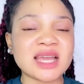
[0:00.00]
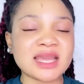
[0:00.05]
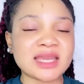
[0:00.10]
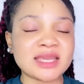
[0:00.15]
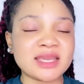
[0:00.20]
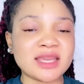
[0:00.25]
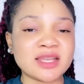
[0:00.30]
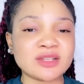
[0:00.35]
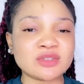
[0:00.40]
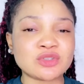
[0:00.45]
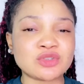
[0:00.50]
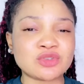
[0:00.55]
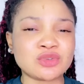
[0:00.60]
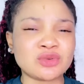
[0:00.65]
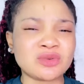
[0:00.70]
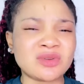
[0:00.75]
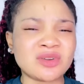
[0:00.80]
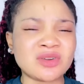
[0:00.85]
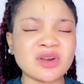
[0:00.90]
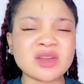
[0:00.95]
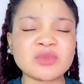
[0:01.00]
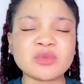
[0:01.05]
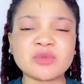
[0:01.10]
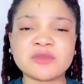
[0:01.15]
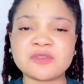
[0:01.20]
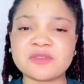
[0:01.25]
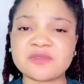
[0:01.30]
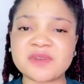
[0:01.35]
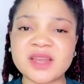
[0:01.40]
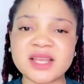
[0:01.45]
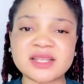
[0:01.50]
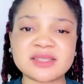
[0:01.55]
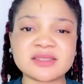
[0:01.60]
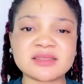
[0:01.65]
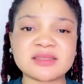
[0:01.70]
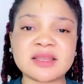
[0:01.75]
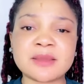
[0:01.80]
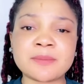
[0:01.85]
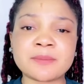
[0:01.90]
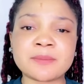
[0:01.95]
against you, God will
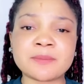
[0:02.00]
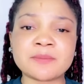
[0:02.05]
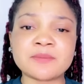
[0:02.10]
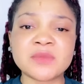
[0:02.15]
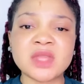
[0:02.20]
fight them.